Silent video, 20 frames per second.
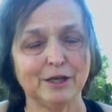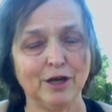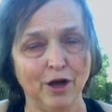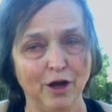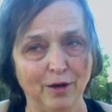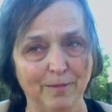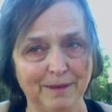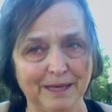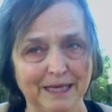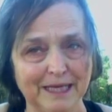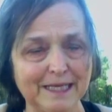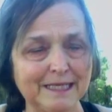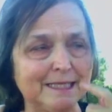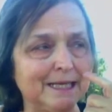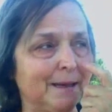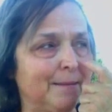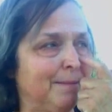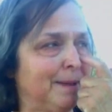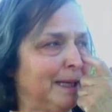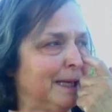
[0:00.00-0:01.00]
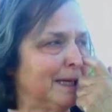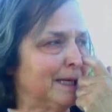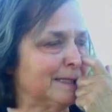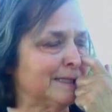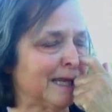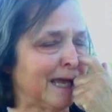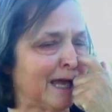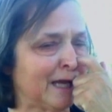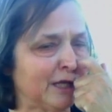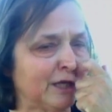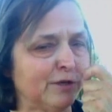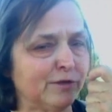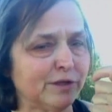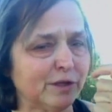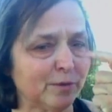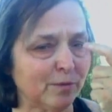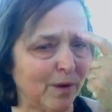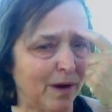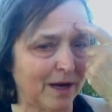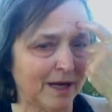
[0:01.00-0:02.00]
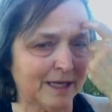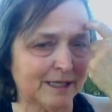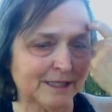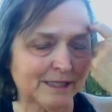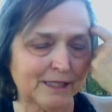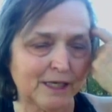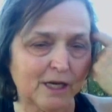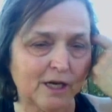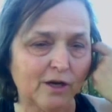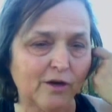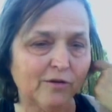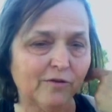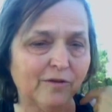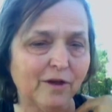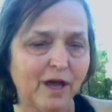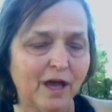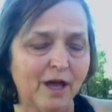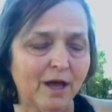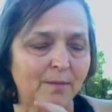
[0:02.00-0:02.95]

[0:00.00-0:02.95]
comment because I used a rocket stove,